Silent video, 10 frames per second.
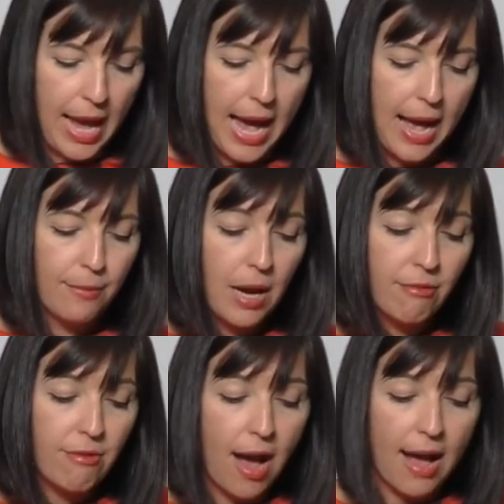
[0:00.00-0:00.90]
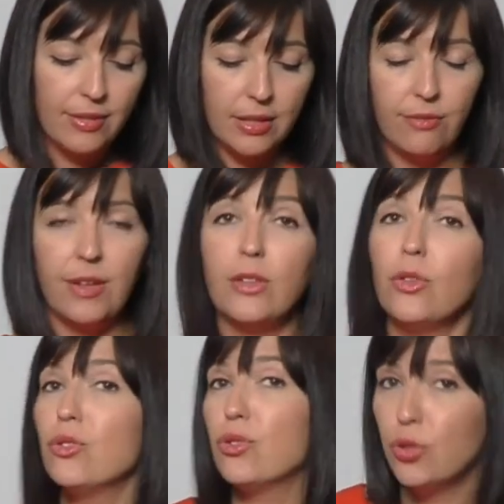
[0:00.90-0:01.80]
Arrive at the
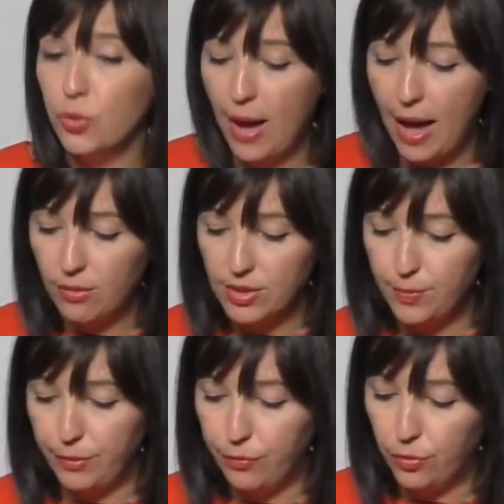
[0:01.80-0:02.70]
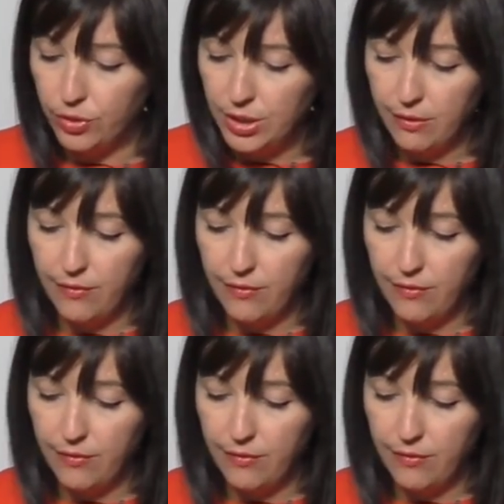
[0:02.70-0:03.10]
venue 2 hours before the